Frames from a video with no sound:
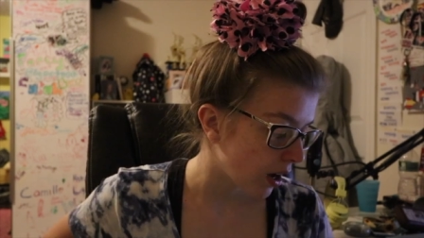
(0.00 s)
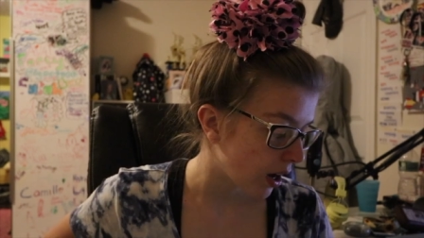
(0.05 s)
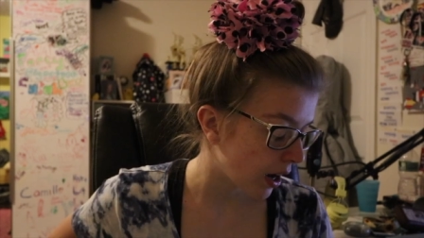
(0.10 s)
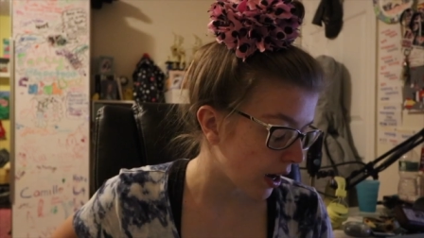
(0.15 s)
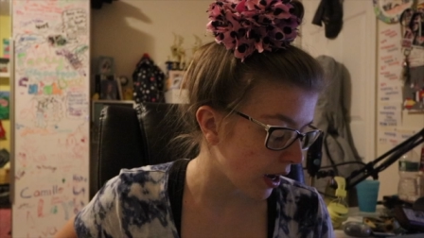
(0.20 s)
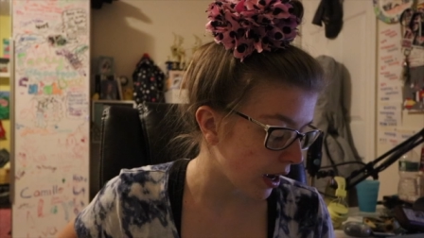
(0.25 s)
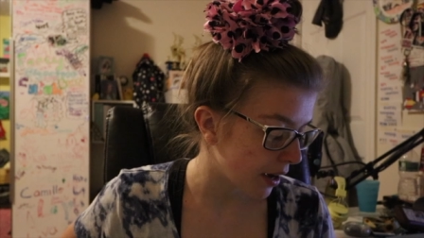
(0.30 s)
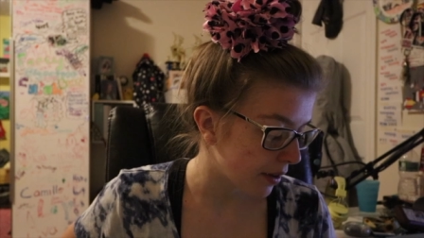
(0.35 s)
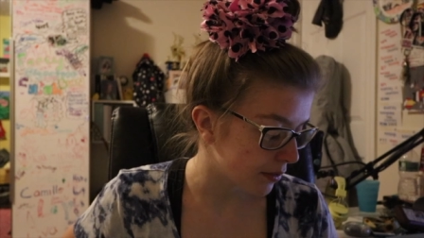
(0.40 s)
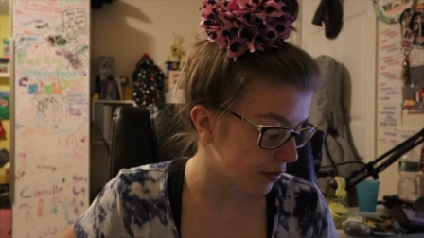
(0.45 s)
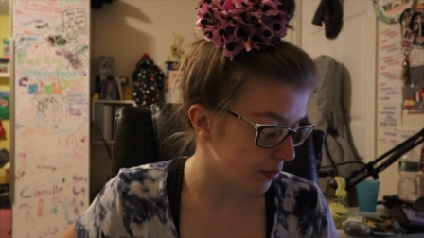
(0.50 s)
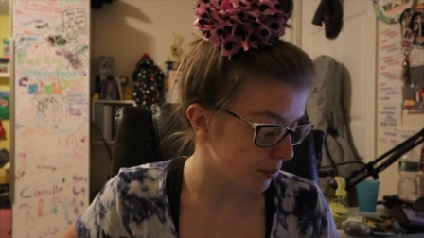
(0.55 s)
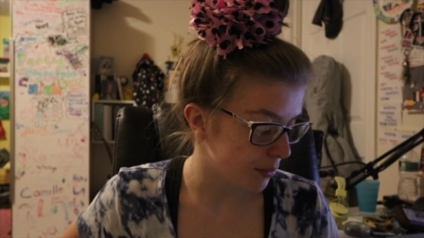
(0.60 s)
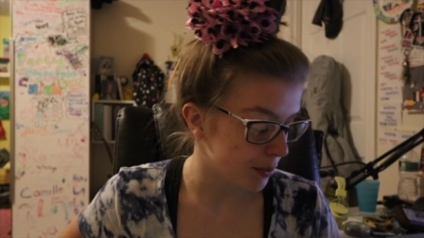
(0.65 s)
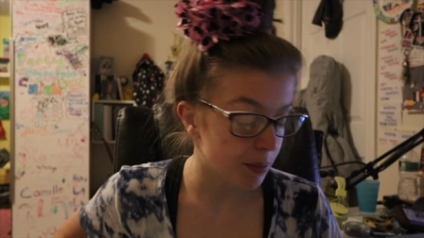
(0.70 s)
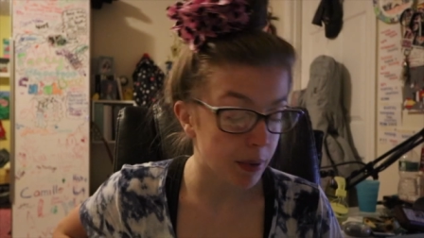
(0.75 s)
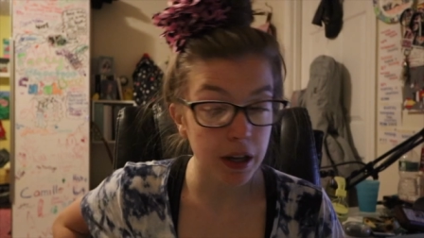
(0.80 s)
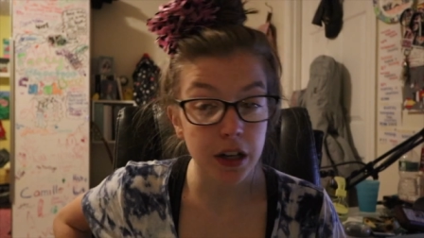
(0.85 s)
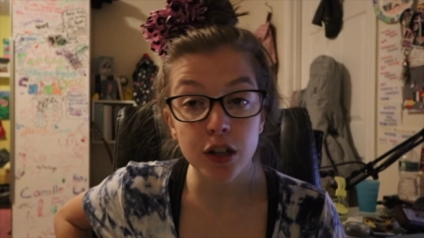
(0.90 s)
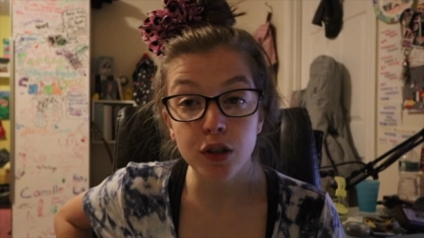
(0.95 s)
I have some
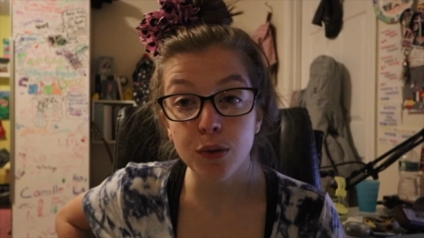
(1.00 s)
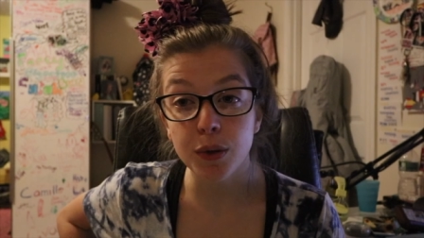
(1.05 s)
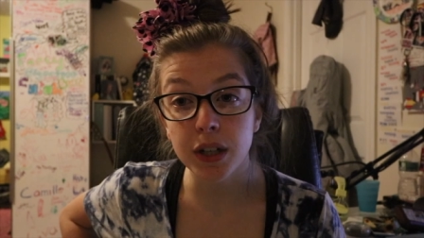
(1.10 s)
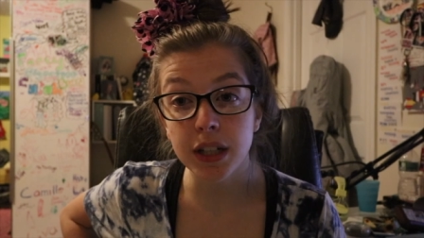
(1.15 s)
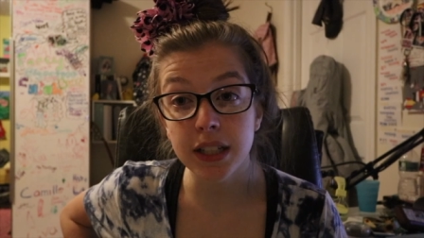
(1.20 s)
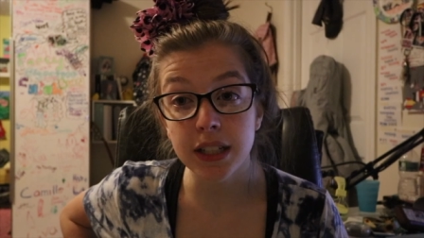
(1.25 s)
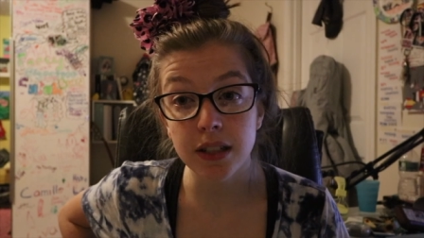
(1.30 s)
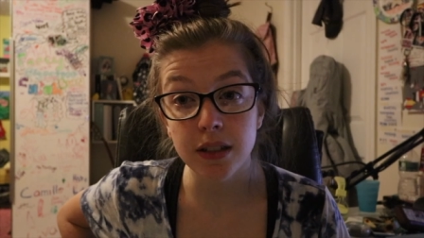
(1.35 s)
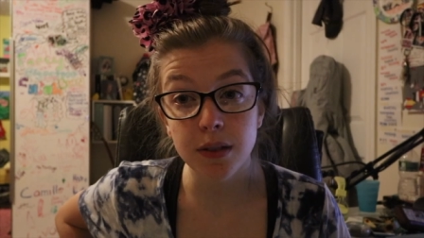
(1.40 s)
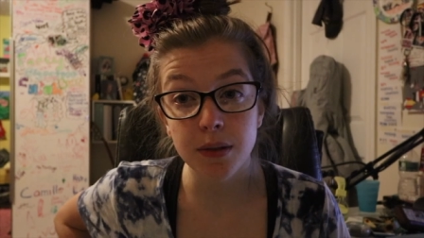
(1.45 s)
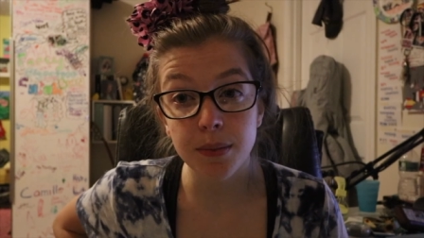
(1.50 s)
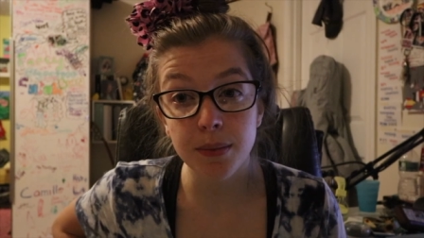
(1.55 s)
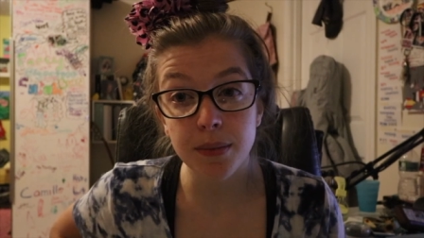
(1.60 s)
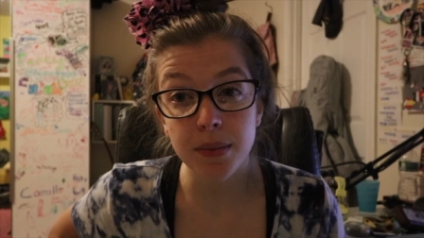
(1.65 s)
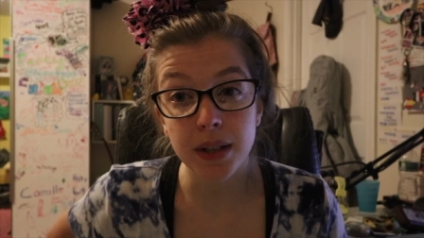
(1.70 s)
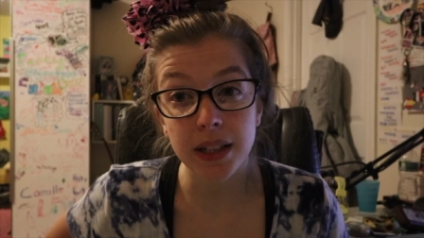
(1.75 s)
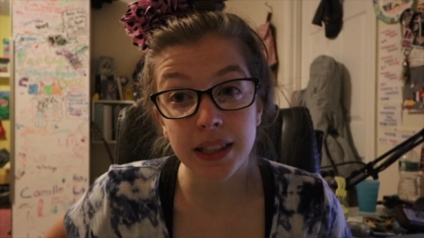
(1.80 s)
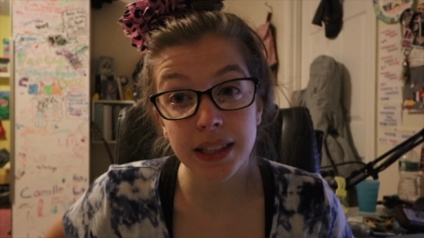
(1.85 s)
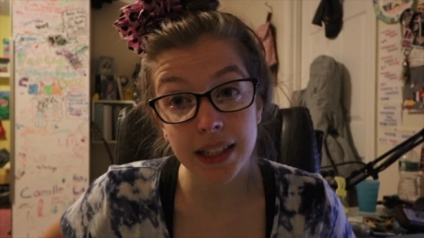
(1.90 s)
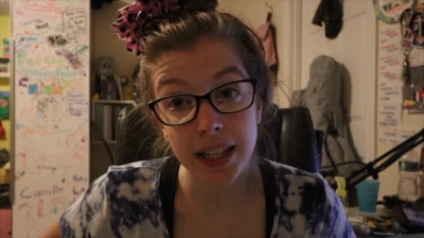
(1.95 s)
Spanish work and some
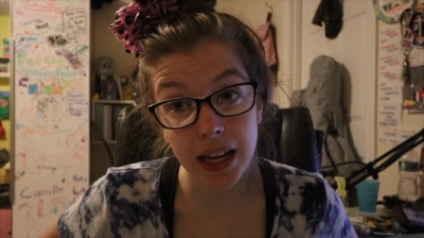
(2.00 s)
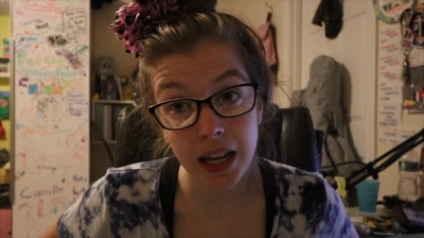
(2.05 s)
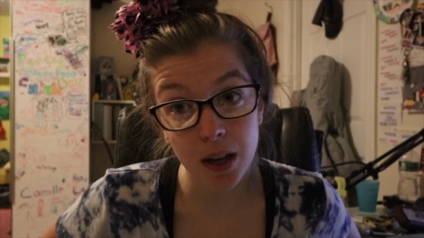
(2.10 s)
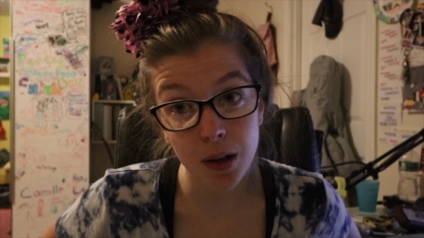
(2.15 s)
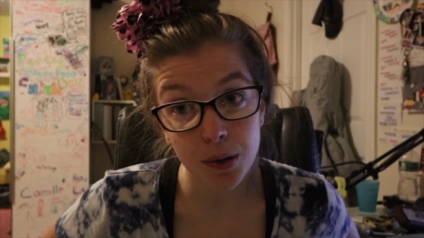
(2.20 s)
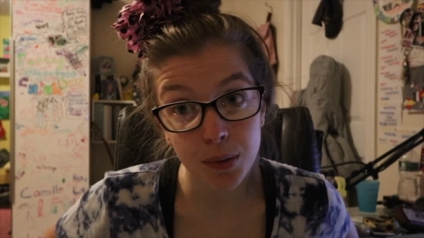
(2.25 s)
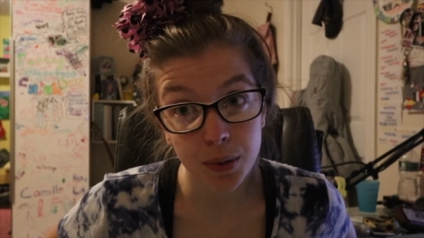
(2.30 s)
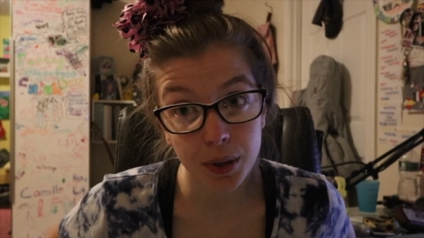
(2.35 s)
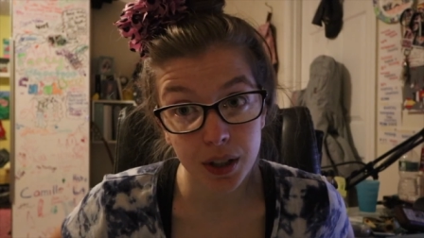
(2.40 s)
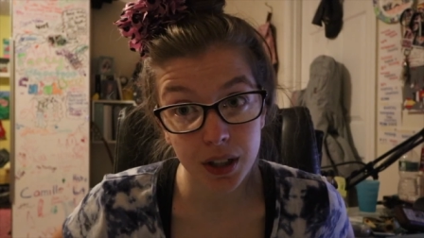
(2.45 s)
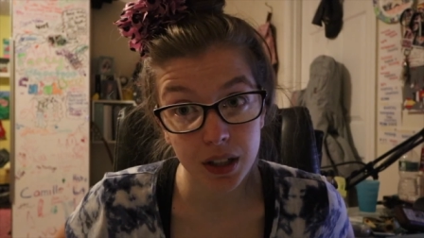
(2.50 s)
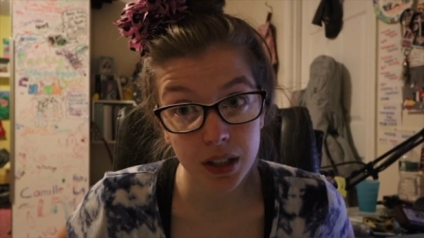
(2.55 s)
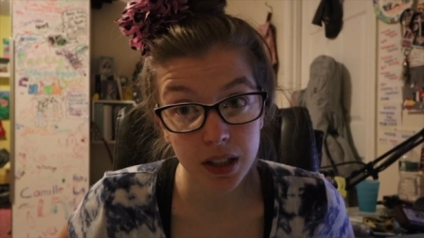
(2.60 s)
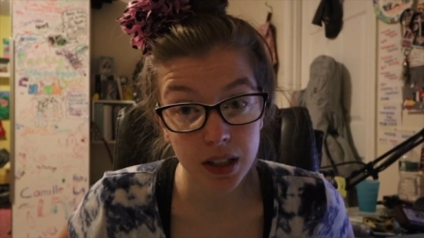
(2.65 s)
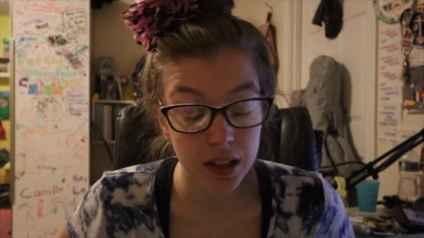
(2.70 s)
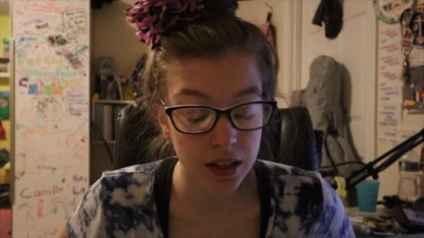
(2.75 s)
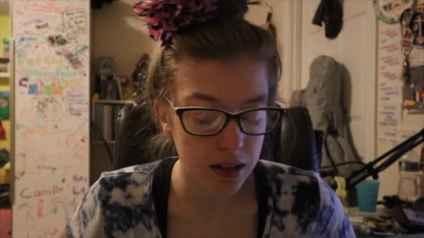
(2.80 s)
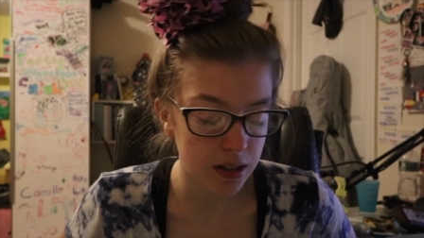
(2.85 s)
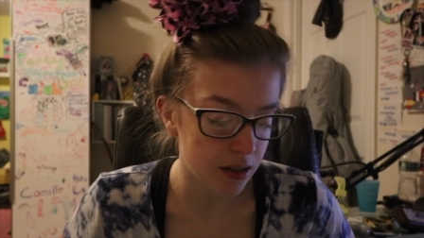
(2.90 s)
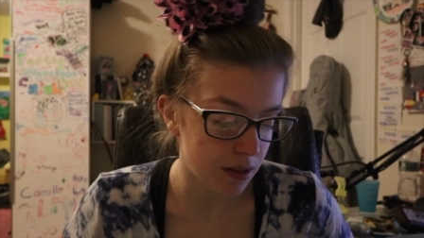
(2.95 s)
Lang work
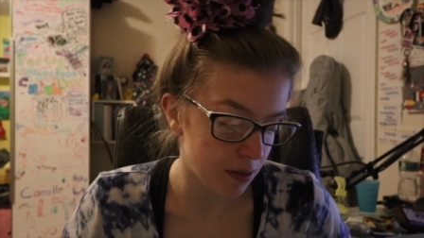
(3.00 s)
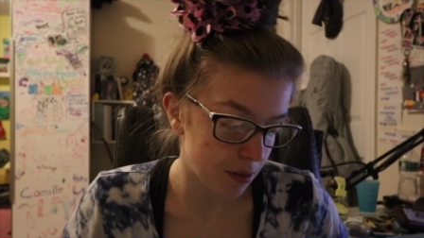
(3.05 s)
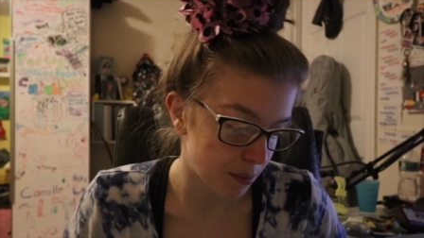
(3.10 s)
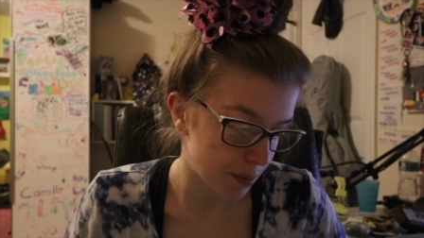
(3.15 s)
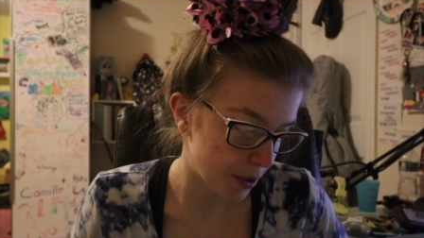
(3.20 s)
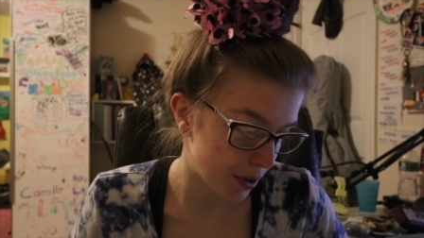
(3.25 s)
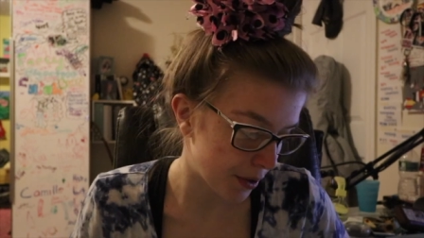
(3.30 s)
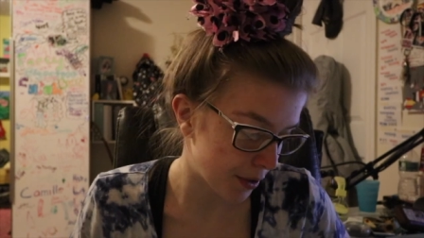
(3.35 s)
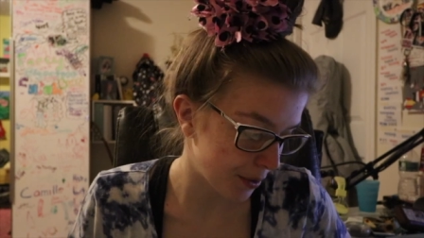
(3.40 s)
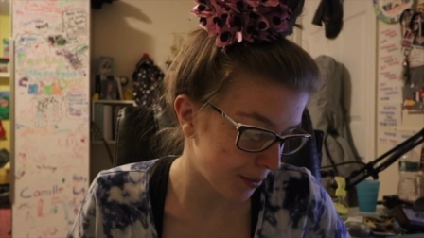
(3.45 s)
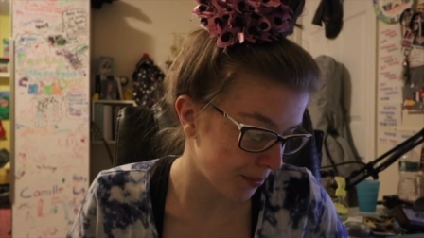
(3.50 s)
that's to do tomorrow.